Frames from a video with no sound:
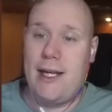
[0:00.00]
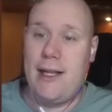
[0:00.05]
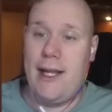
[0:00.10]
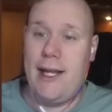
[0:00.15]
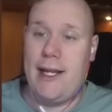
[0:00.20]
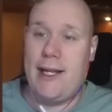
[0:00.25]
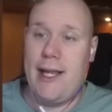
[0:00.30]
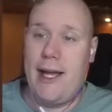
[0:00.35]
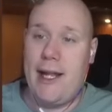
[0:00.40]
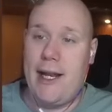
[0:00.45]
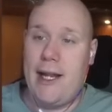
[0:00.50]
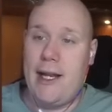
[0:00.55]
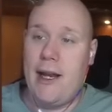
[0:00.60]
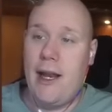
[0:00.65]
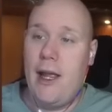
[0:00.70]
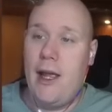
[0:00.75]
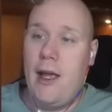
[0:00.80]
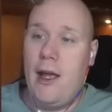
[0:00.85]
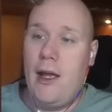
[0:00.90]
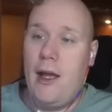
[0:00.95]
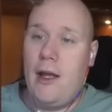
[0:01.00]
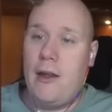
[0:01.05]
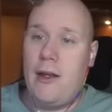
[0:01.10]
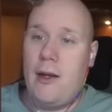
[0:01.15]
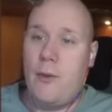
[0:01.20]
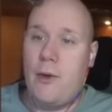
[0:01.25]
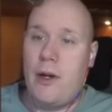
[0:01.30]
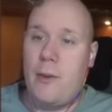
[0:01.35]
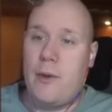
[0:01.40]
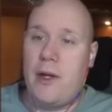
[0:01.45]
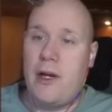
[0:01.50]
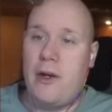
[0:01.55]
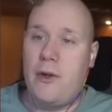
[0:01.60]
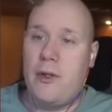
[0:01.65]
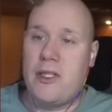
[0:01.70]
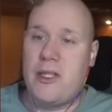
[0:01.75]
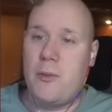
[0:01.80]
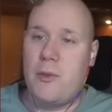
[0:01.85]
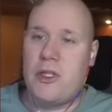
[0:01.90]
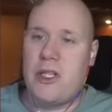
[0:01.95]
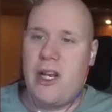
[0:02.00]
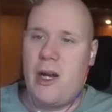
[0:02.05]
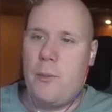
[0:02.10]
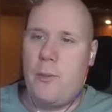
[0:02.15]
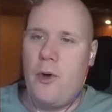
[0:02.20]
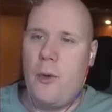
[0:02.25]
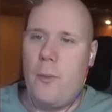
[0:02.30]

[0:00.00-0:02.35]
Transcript: I like that. And I think what I'm gonna do is I'm just gonna put